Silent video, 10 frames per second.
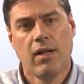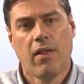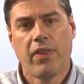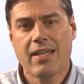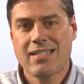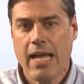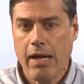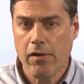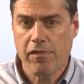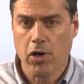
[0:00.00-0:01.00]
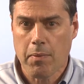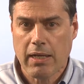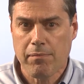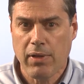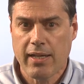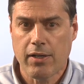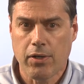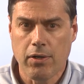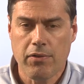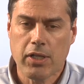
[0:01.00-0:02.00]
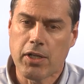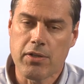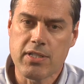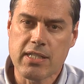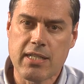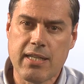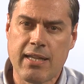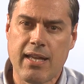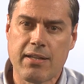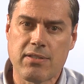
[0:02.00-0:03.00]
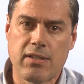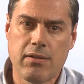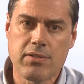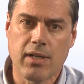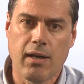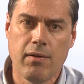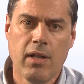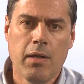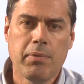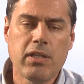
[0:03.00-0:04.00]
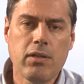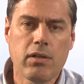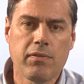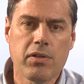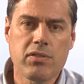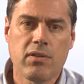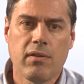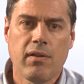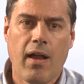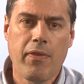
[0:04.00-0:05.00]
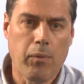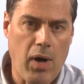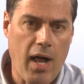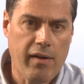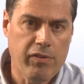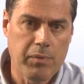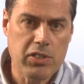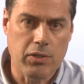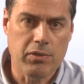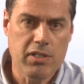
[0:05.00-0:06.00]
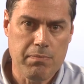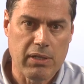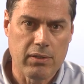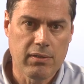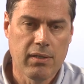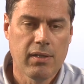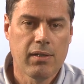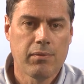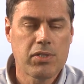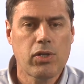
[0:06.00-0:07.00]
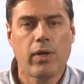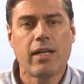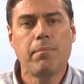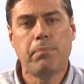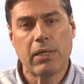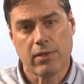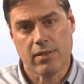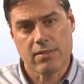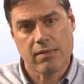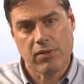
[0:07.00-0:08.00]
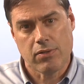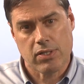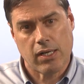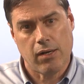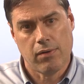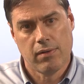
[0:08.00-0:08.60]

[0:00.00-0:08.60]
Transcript: Thus, terraforming of planet Earth occurred six to ten thousand years ago, but the universe and the rock from which Earth is built was created billions of years ago.